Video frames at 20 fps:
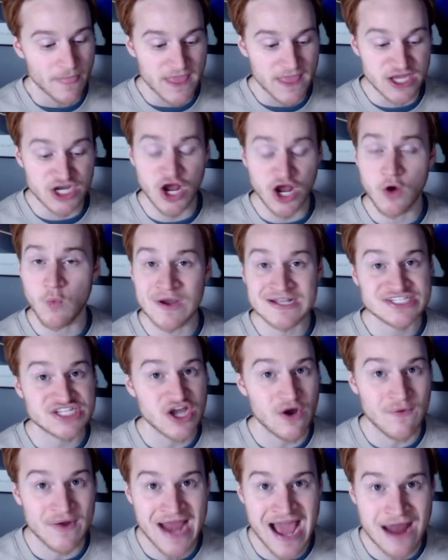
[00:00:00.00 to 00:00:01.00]
You know, what's
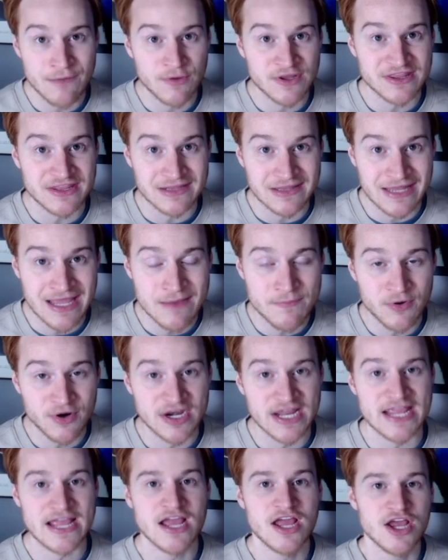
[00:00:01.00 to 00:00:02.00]
going on with
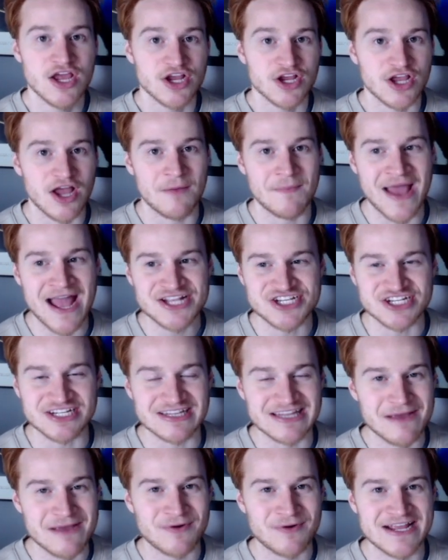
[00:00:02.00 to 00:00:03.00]
Liberty?
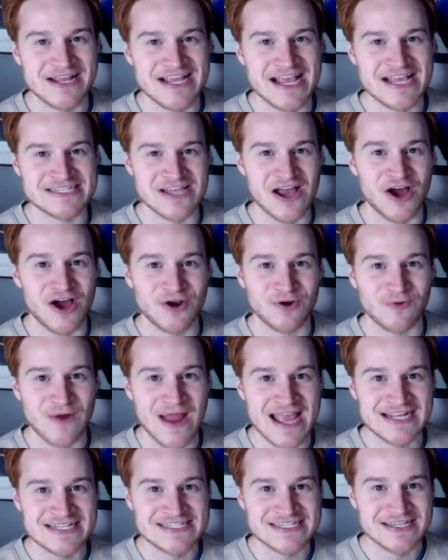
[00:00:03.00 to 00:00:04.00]
Imagine Liberty is
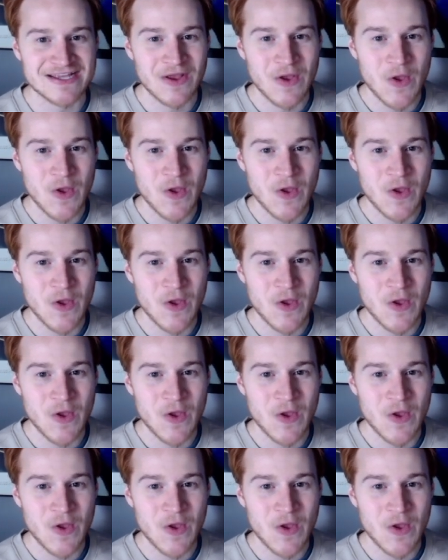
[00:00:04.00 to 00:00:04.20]
unranked.